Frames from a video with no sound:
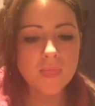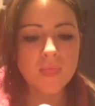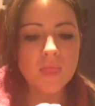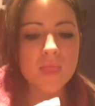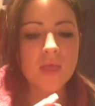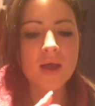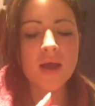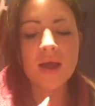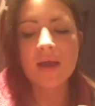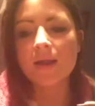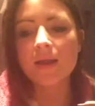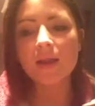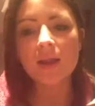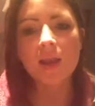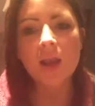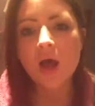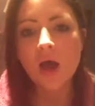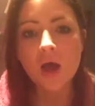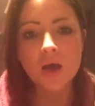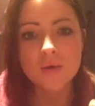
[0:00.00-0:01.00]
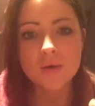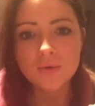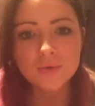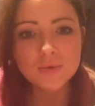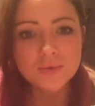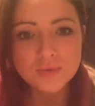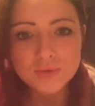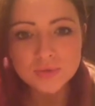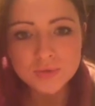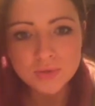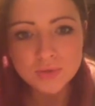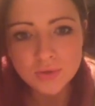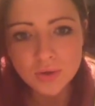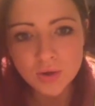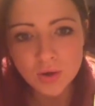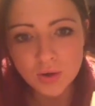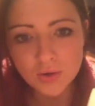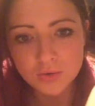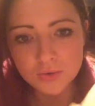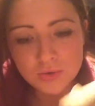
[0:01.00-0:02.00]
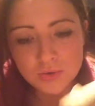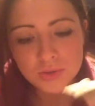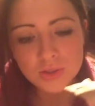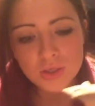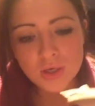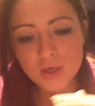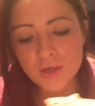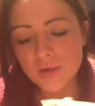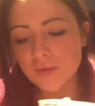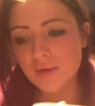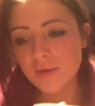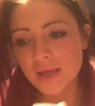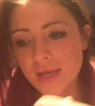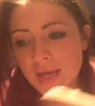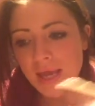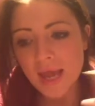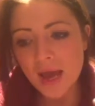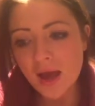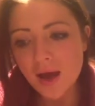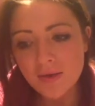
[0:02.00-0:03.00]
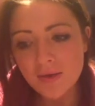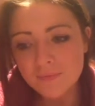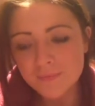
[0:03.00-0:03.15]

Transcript: like loads onto here.